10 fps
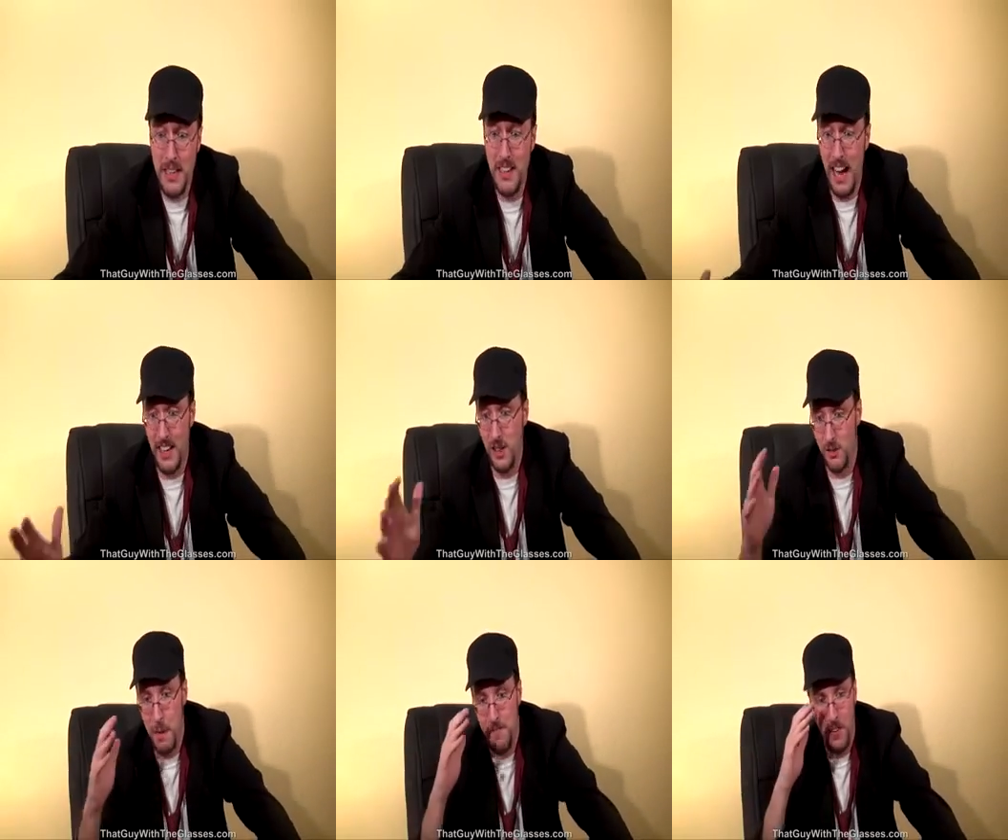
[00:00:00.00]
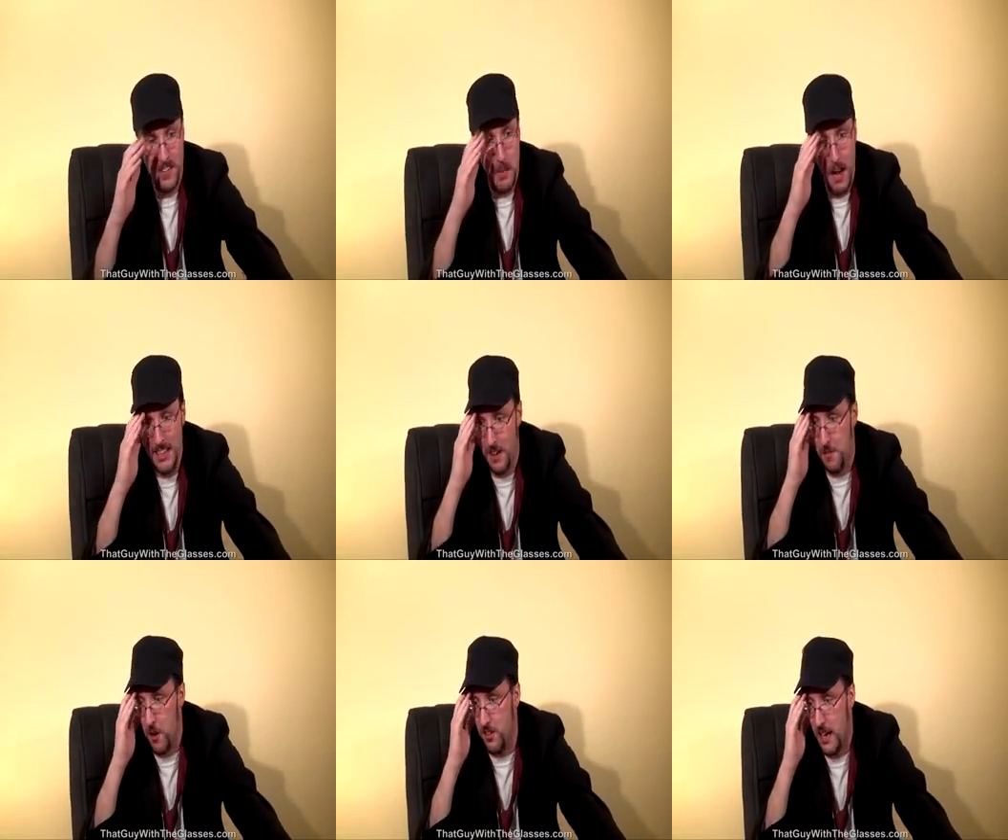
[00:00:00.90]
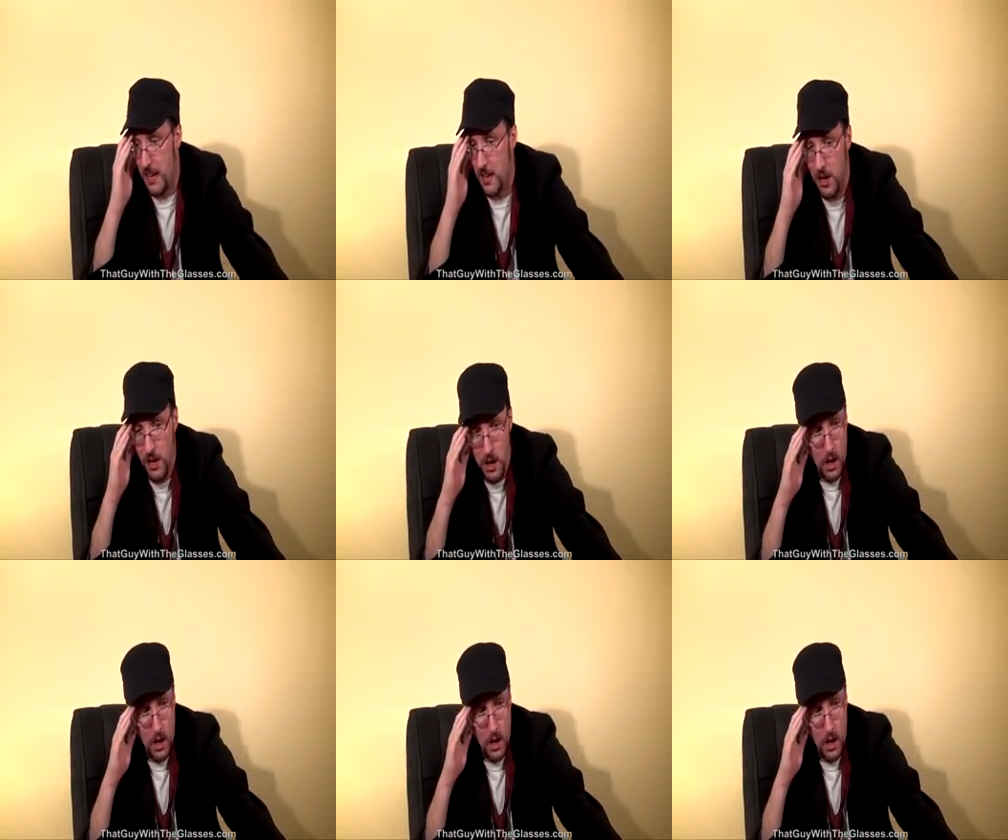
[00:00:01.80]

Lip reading: God, I lost my fucking mind there for a second.